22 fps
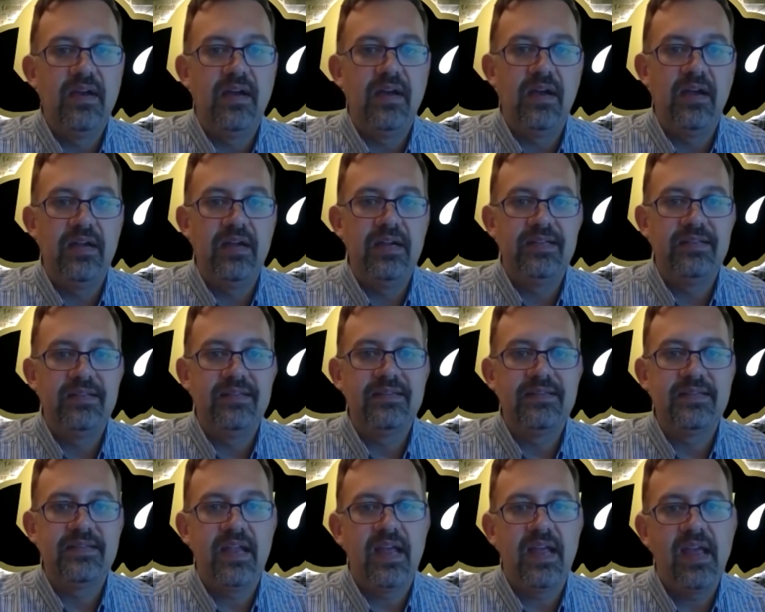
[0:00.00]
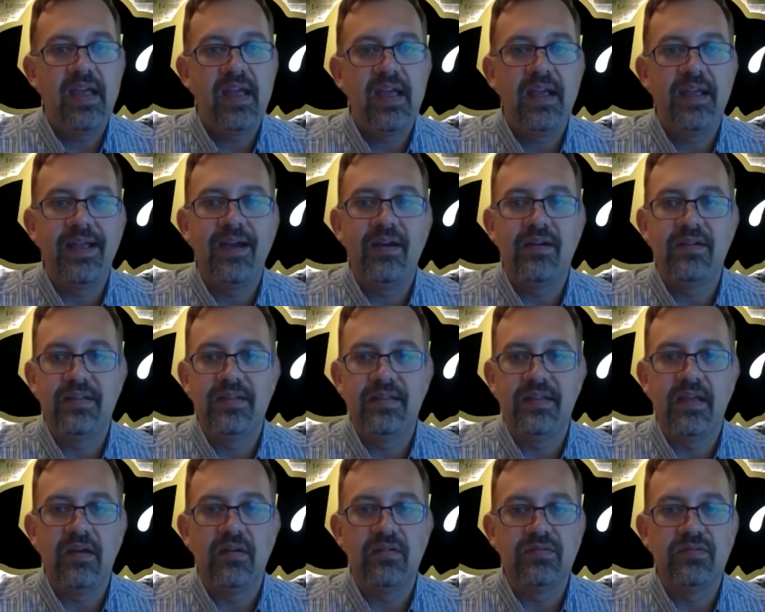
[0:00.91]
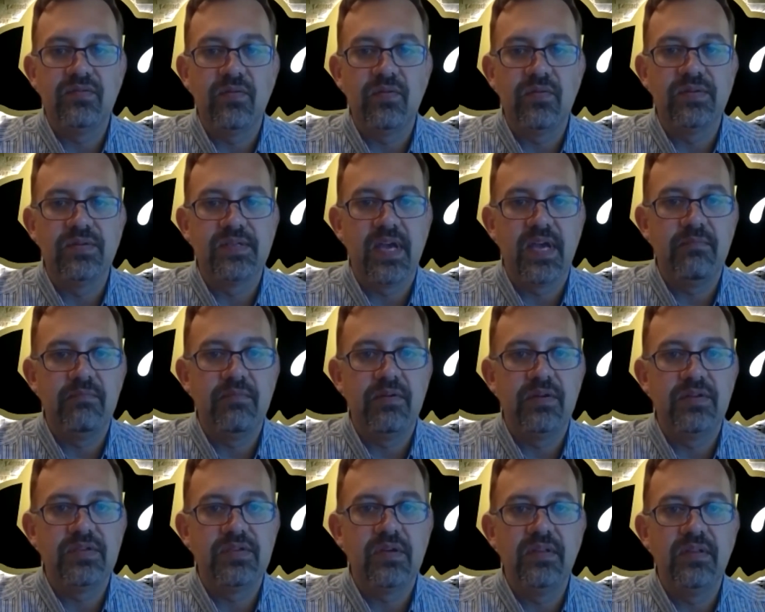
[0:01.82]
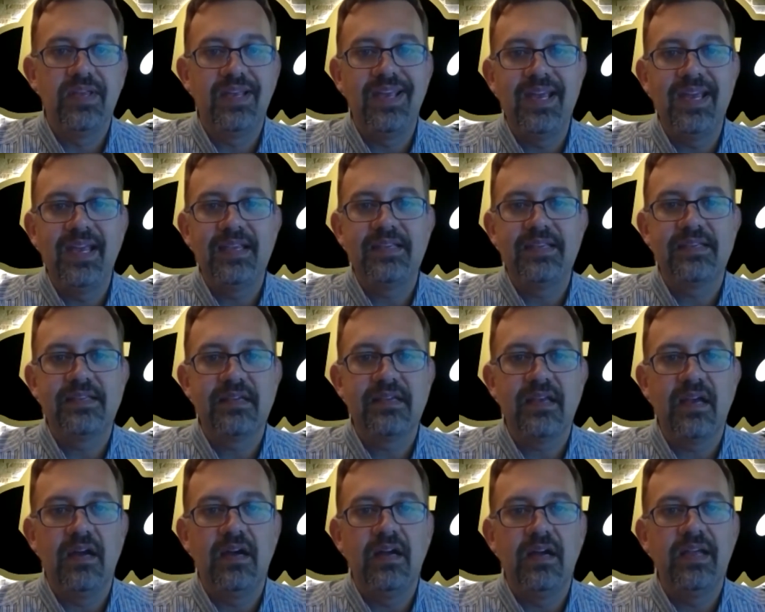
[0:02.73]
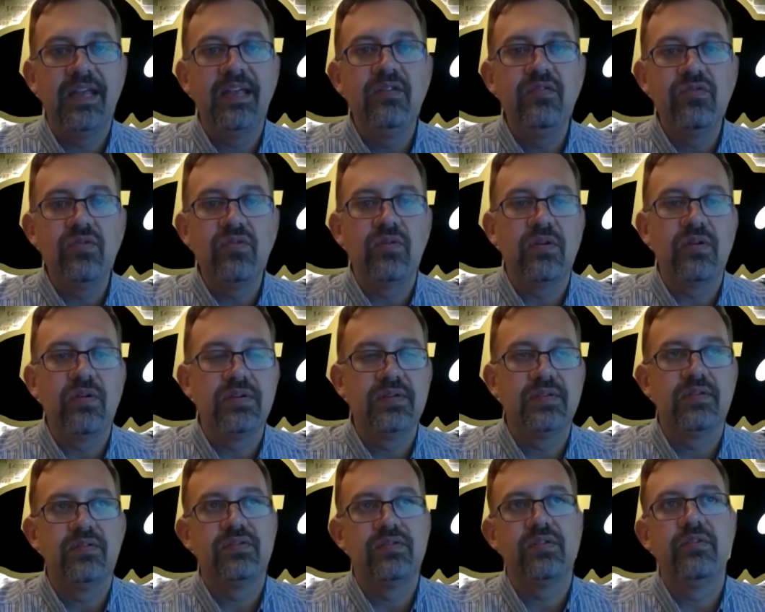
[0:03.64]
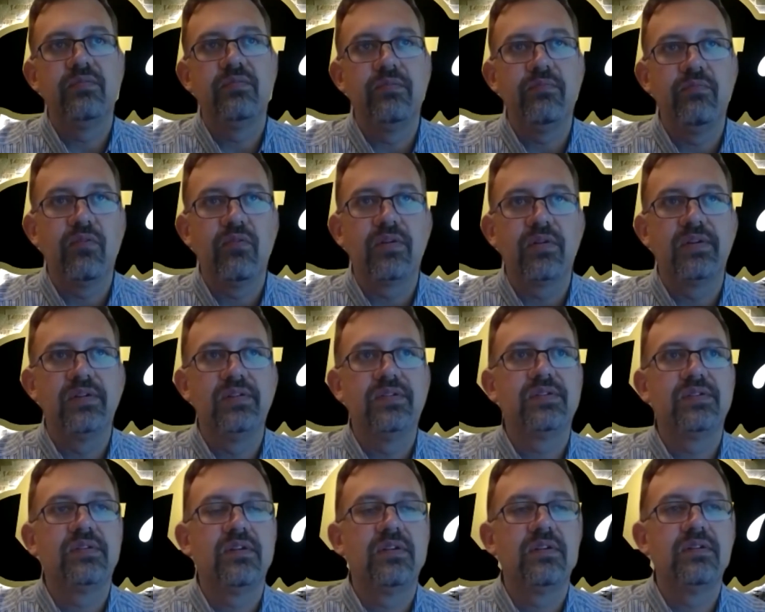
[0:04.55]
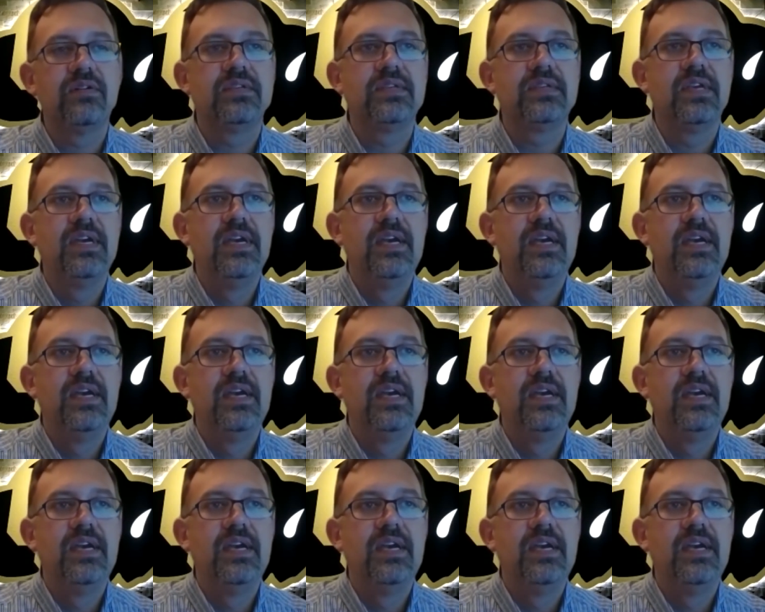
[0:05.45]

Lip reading: It doesn't hang out in the outdoors that much. On the indoors, there's a little bit more concerns.